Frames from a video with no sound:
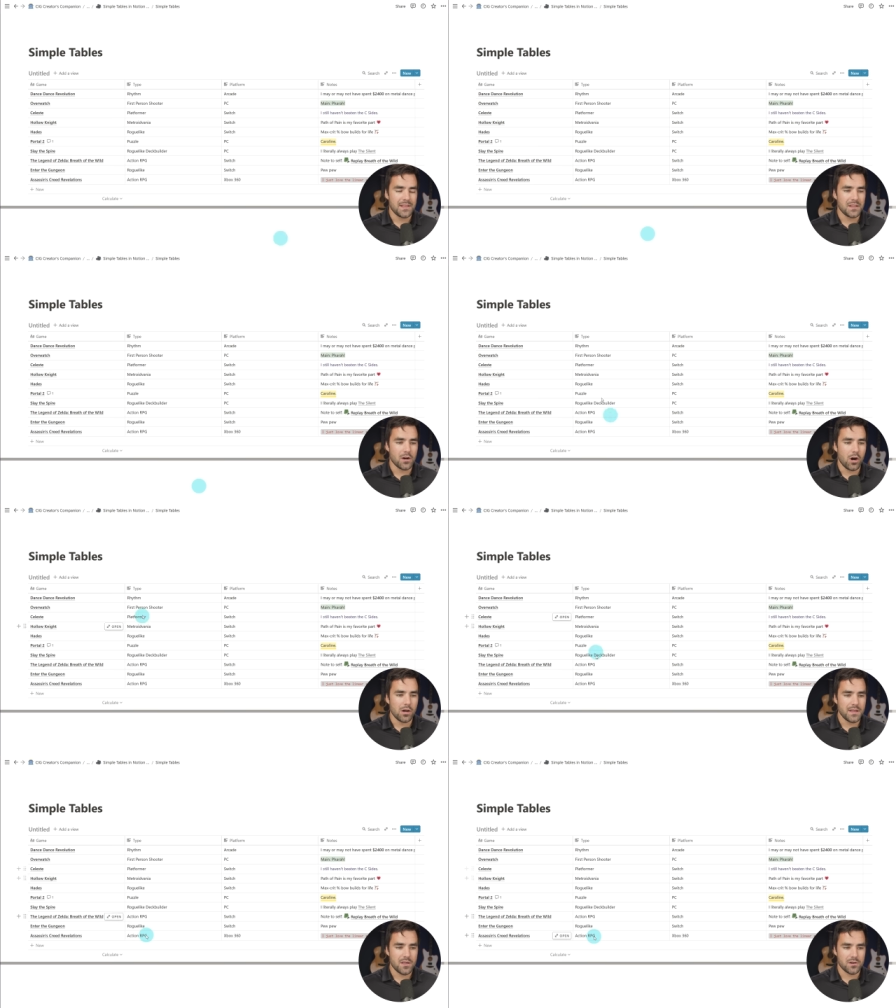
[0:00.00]
And then
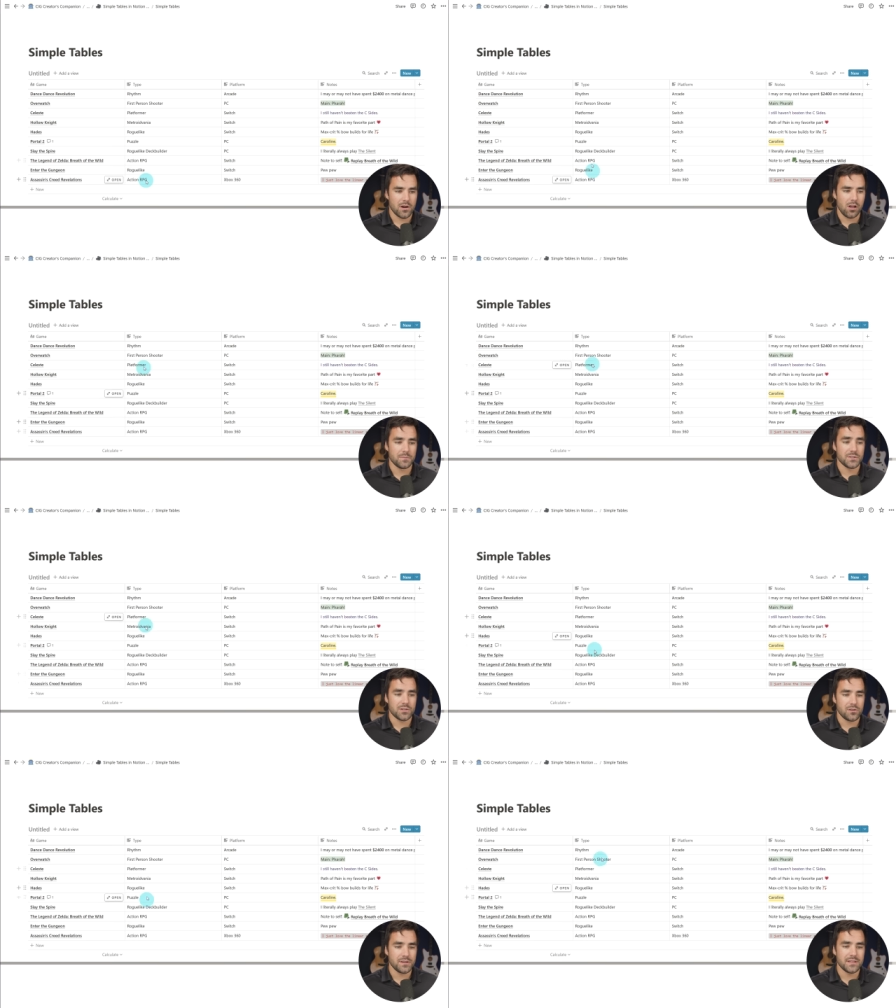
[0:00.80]
all the other columns
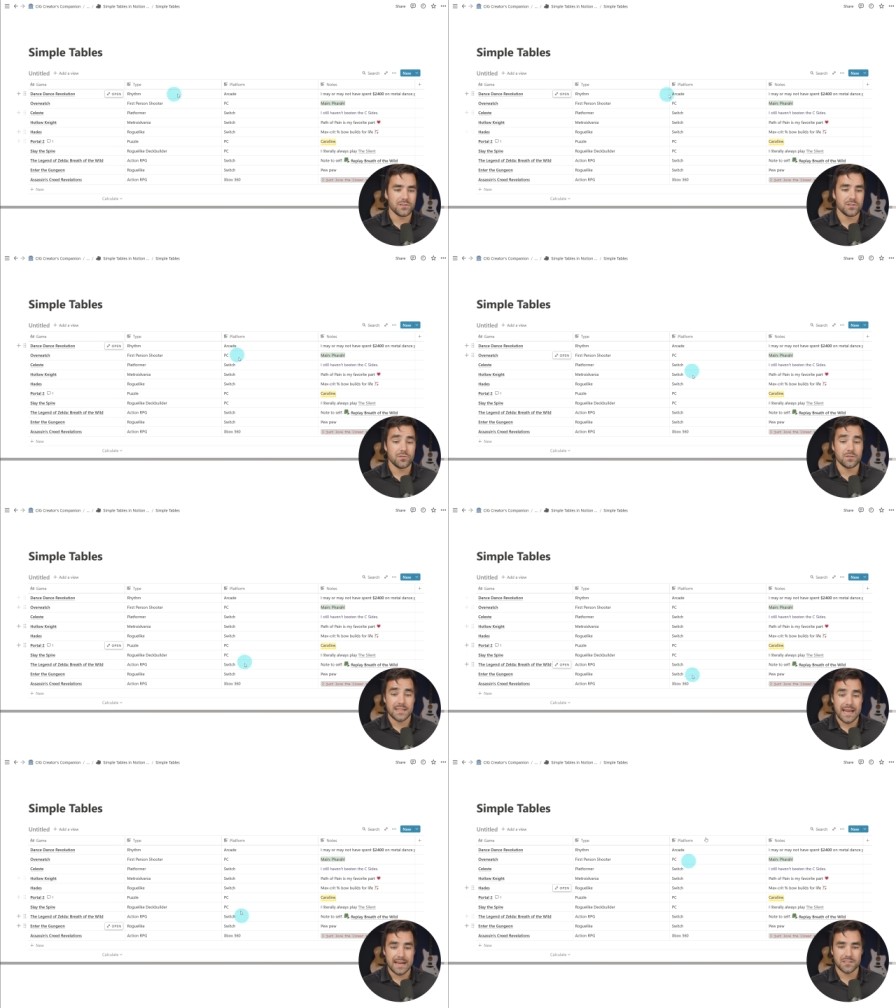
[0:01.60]
turn into
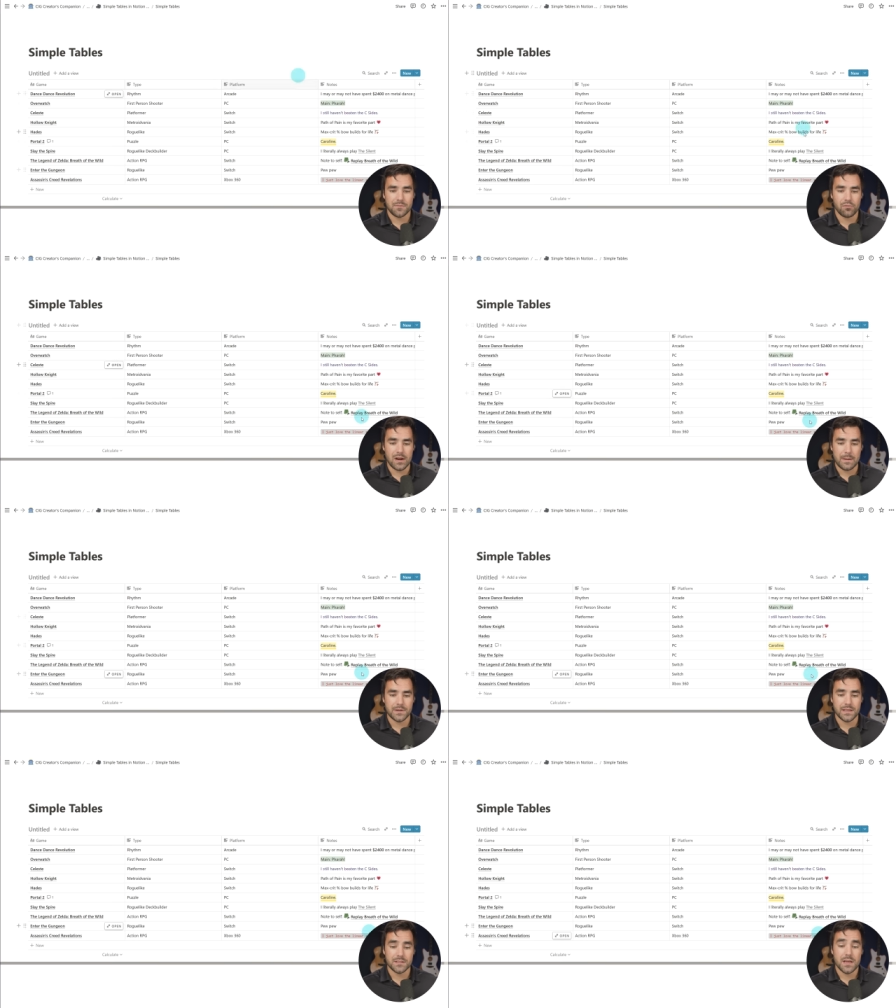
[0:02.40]
text
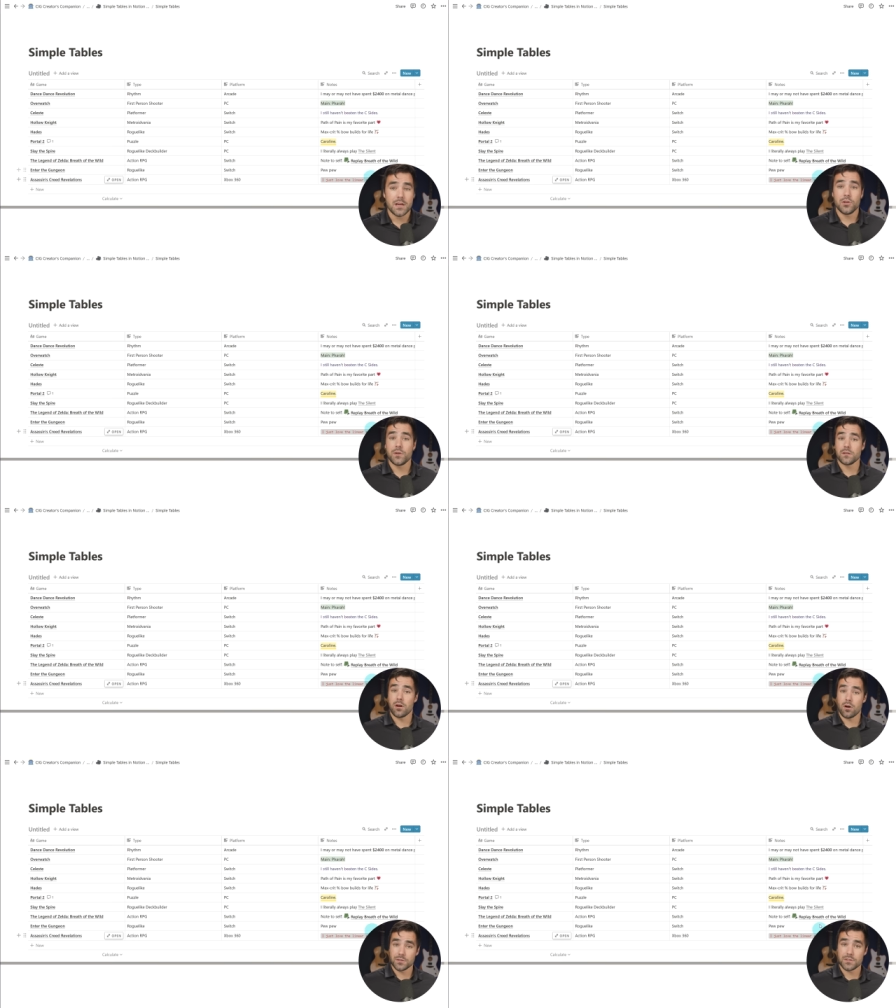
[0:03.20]
properties. You can
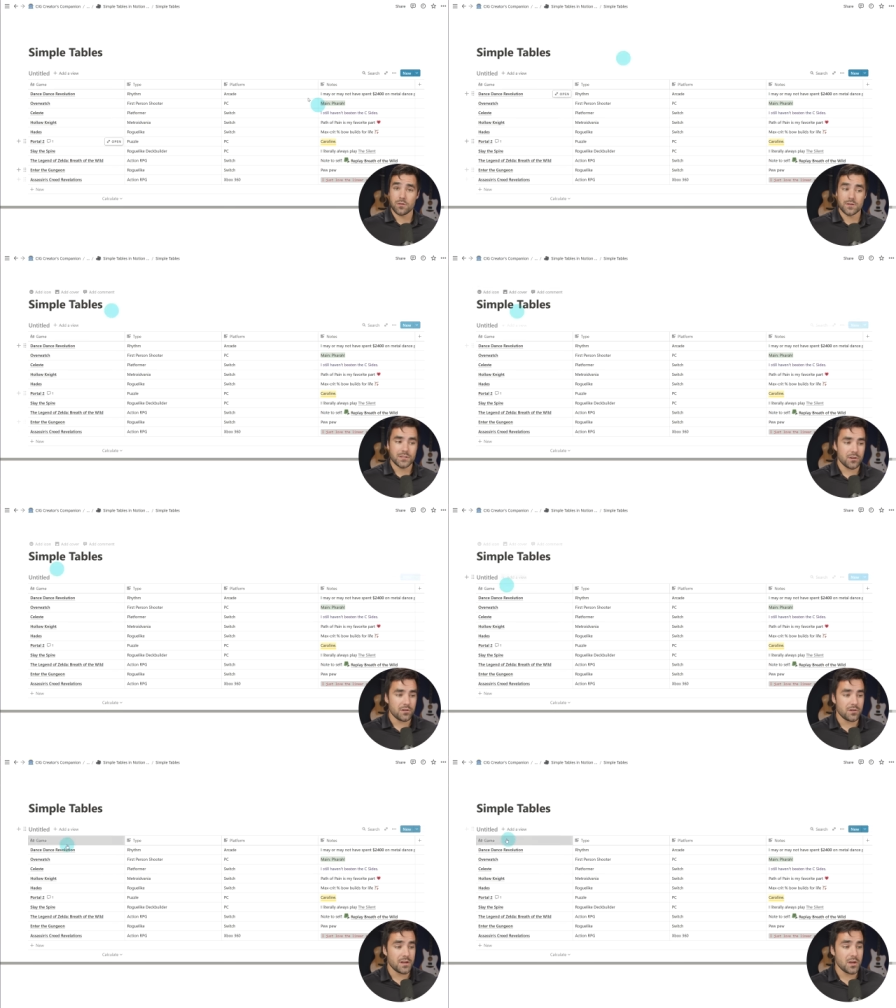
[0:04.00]
also
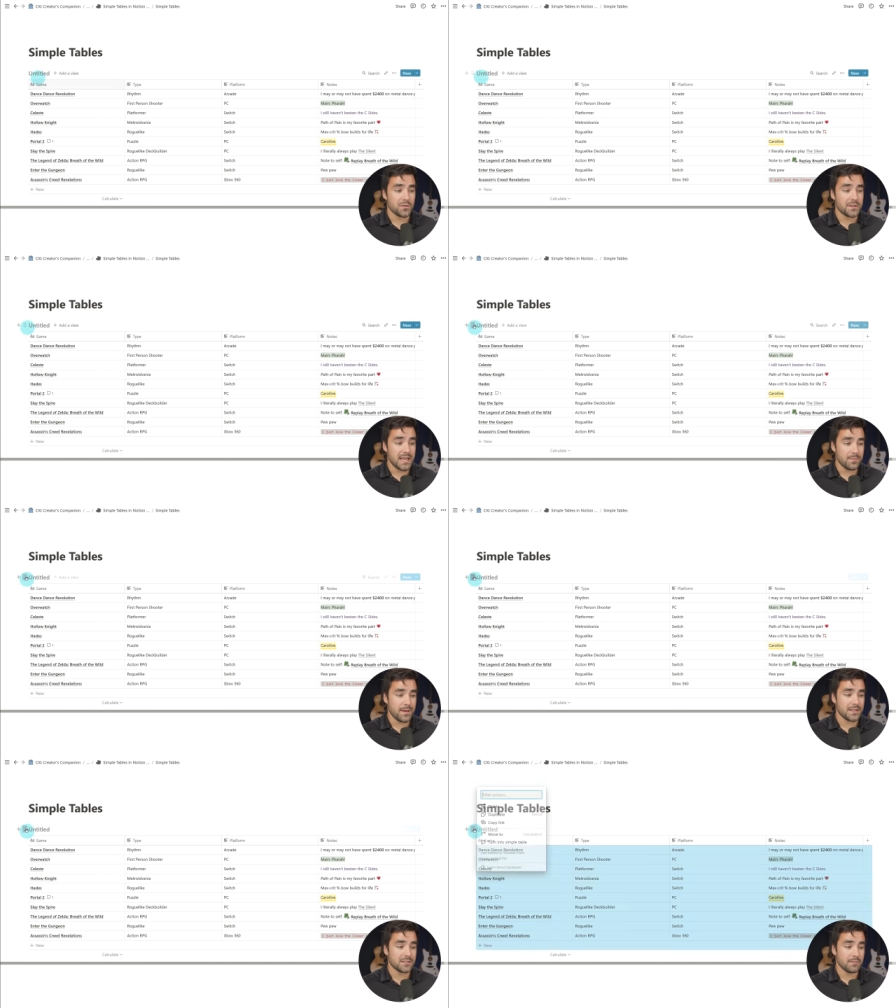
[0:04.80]
turn your
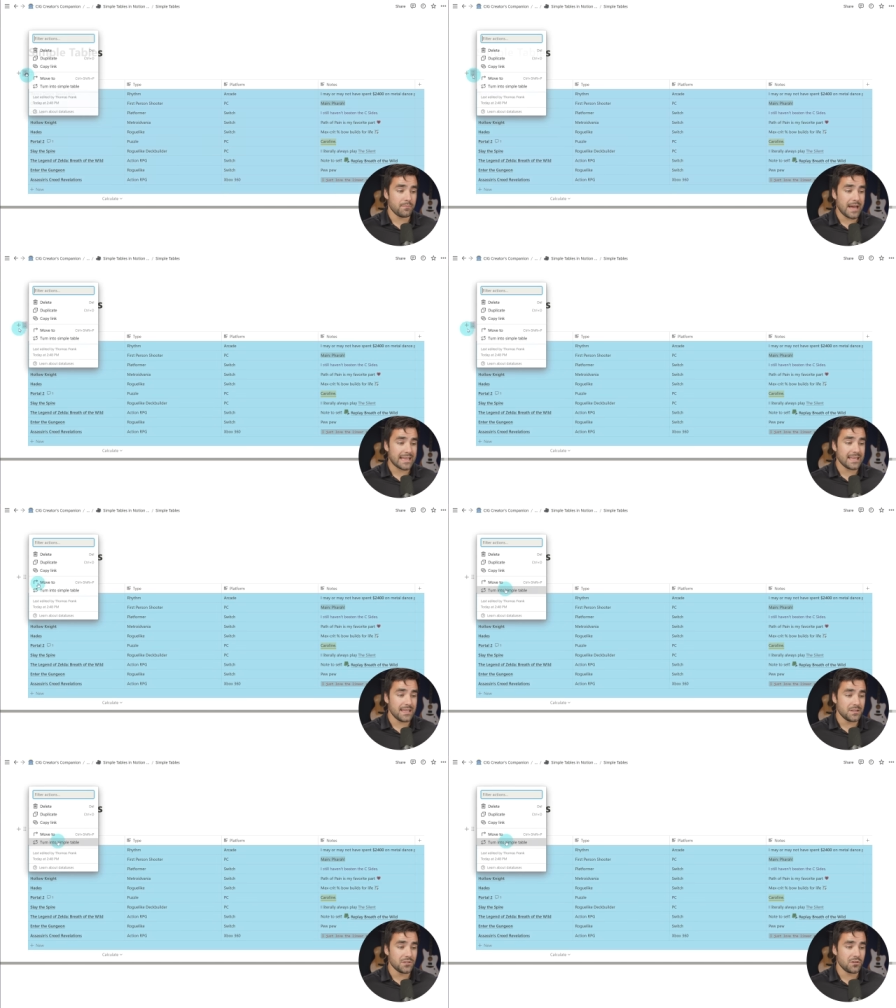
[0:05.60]
database back
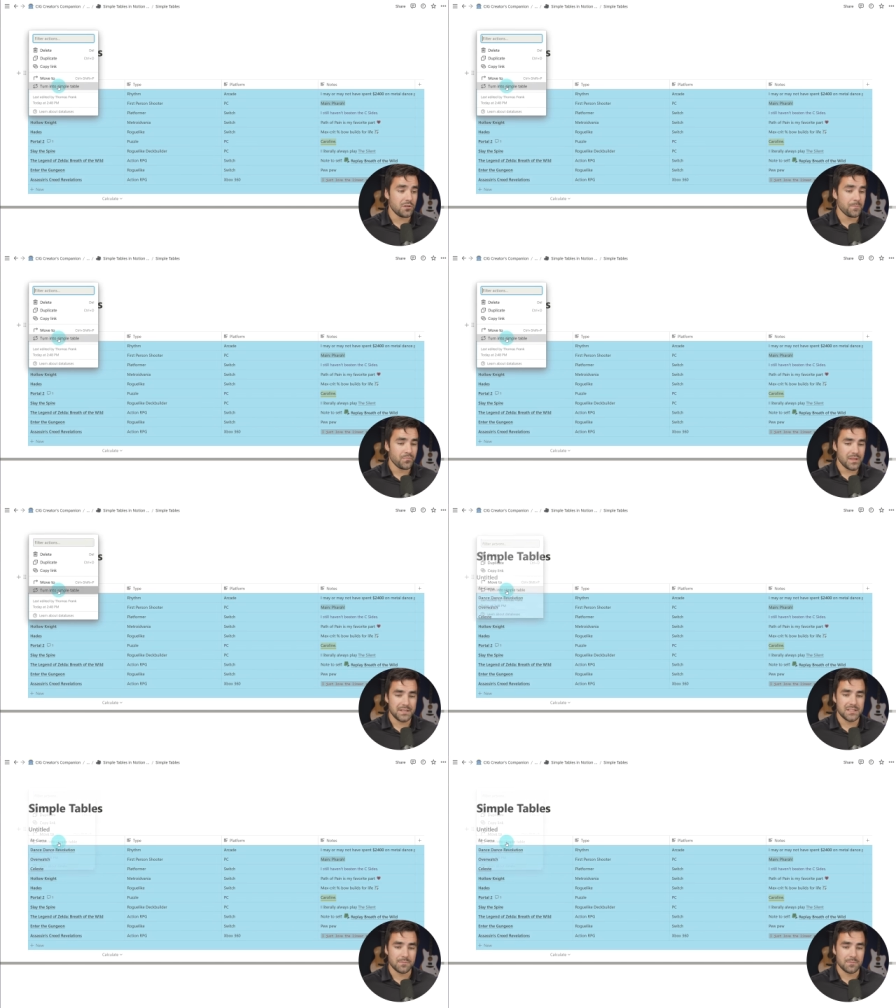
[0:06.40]
into a